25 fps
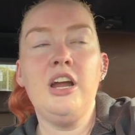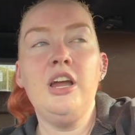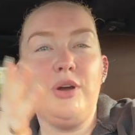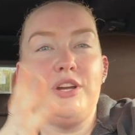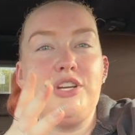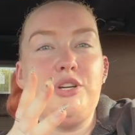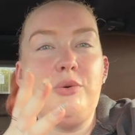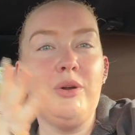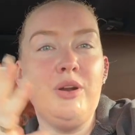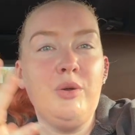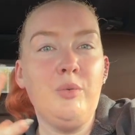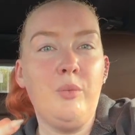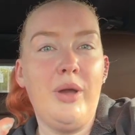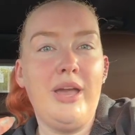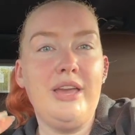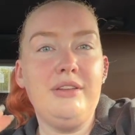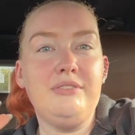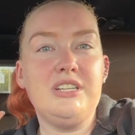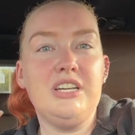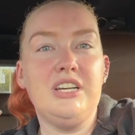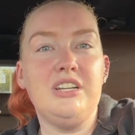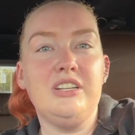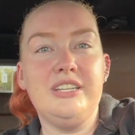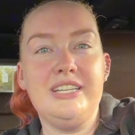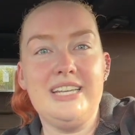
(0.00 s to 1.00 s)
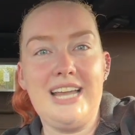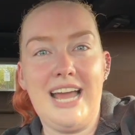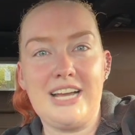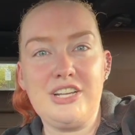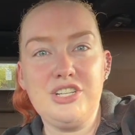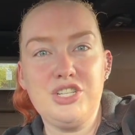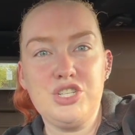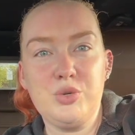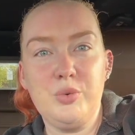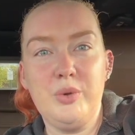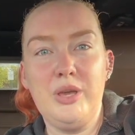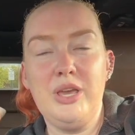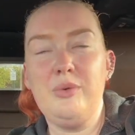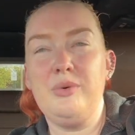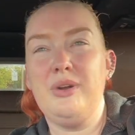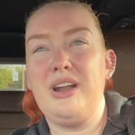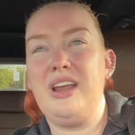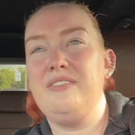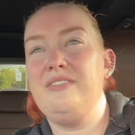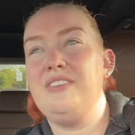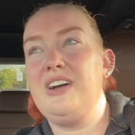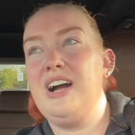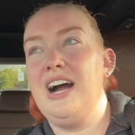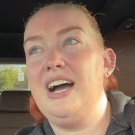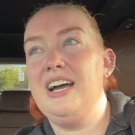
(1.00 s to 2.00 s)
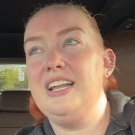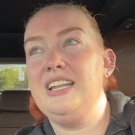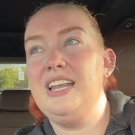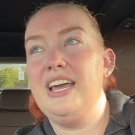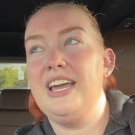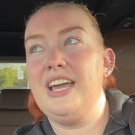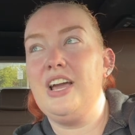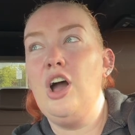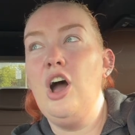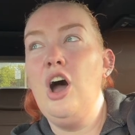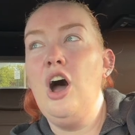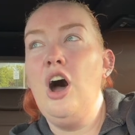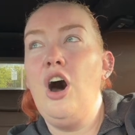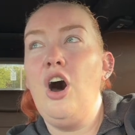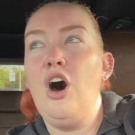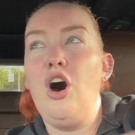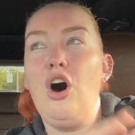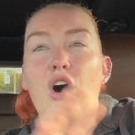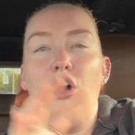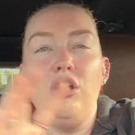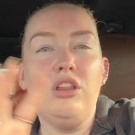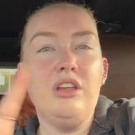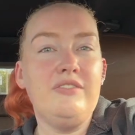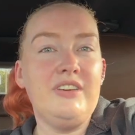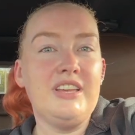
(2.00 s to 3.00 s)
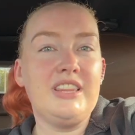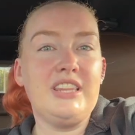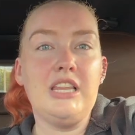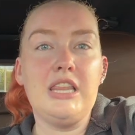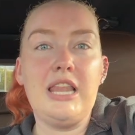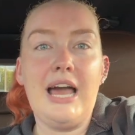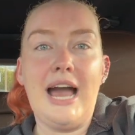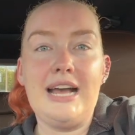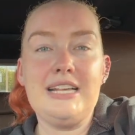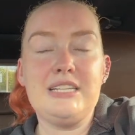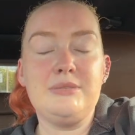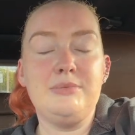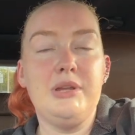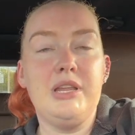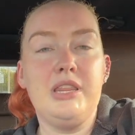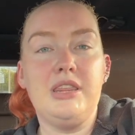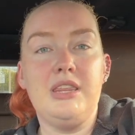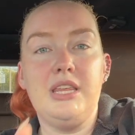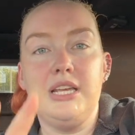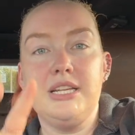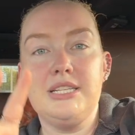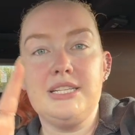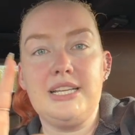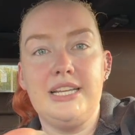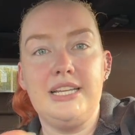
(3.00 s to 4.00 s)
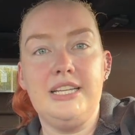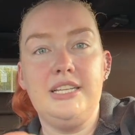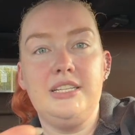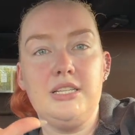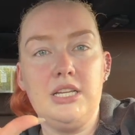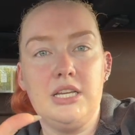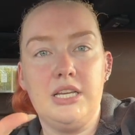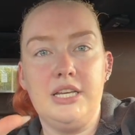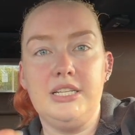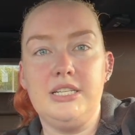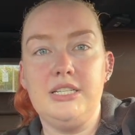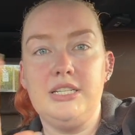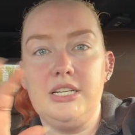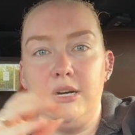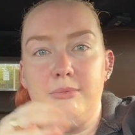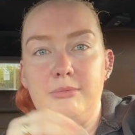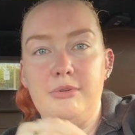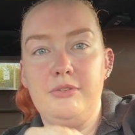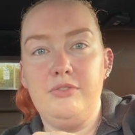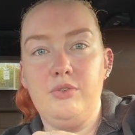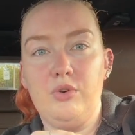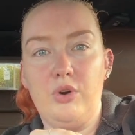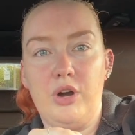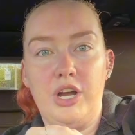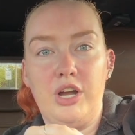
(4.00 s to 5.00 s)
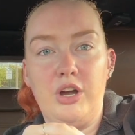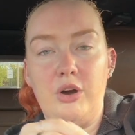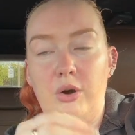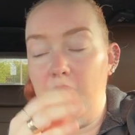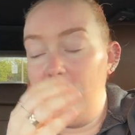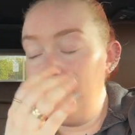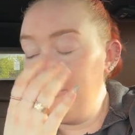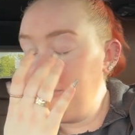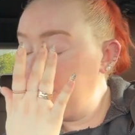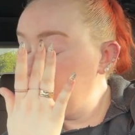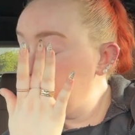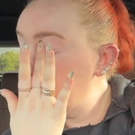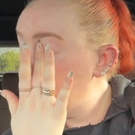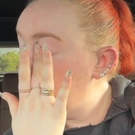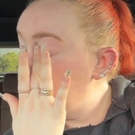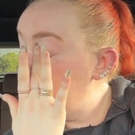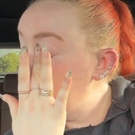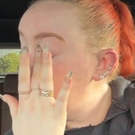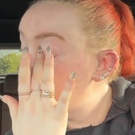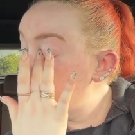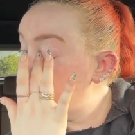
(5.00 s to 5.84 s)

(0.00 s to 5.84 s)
So I don't want to wait till next week when I've got like all of like the last minute things I need to get done before I go on my trip.